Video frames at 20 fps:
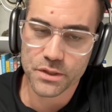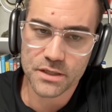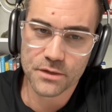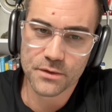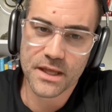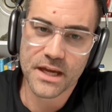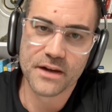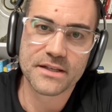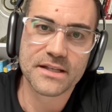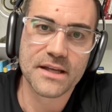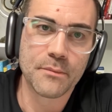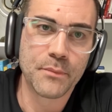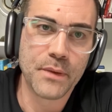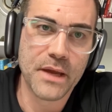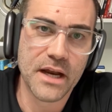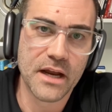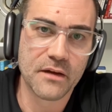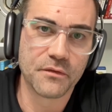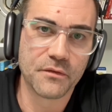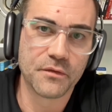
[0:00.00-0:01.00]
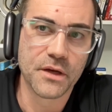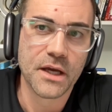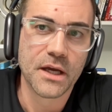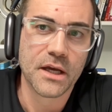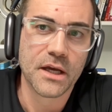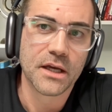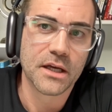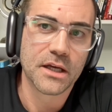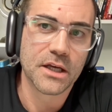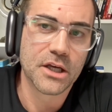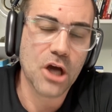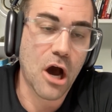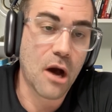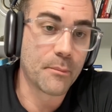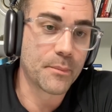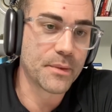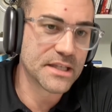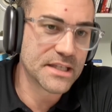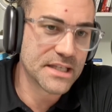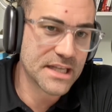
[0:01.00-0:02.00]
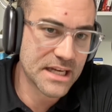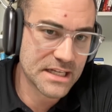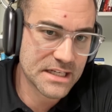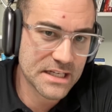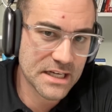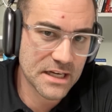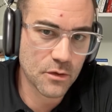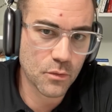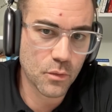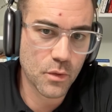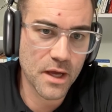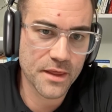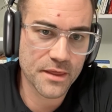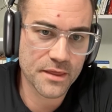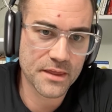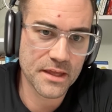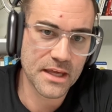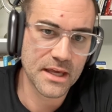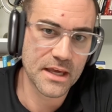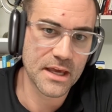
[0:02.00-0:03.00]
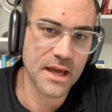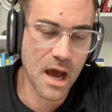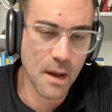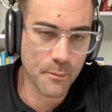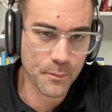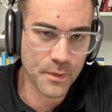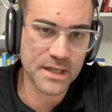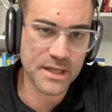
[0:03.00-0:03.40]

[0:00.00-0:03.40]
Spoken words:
So there's a bit of competition with the up